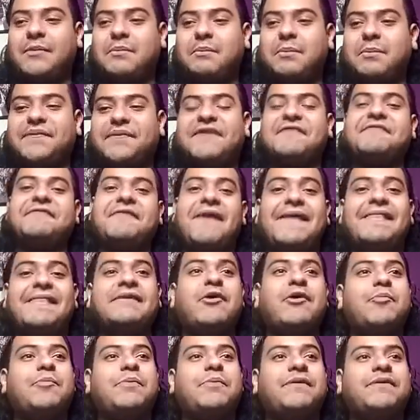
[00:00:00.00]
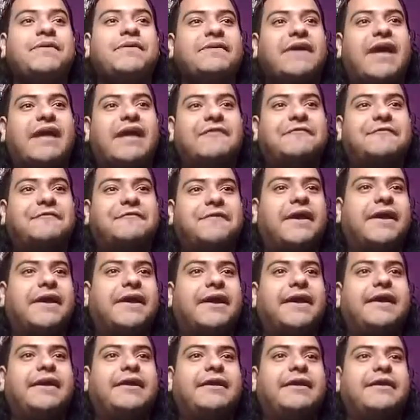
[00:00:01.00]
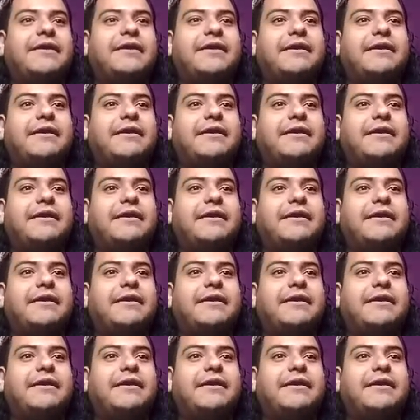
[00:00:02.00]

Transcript: but they finally opened that fucking